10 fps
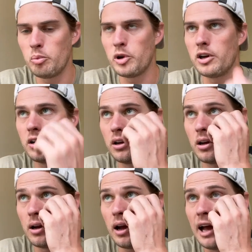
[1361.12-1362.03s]
But
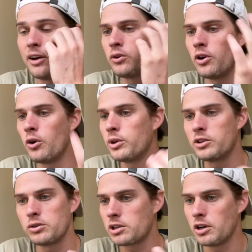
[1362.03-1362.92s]
I don't know what
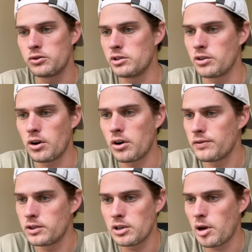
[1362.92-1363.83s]
those countries are
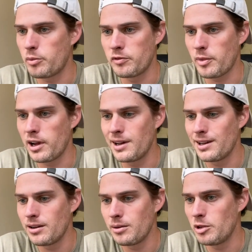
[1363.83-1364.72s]
off the top of my
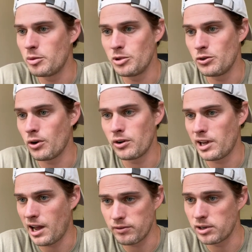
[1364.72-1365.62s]
head. Maybe you
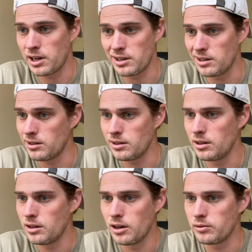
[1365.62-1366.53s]
already have an idea
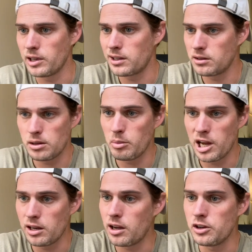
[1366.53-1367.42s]
of like the
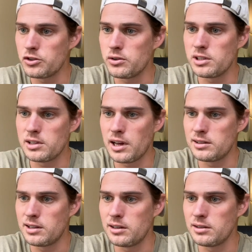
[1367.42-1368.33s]
main countries
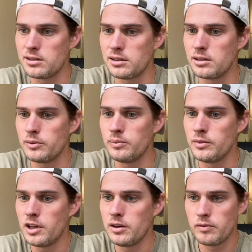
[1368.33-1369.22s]
that tend to
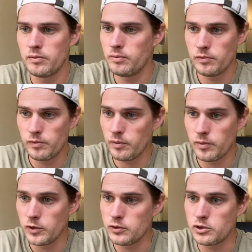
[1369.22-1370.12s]

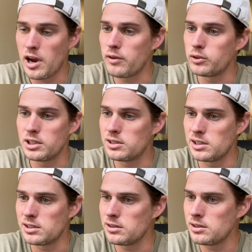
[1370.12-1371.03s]
travel to
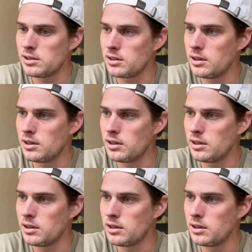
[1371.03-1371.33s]
Sicily.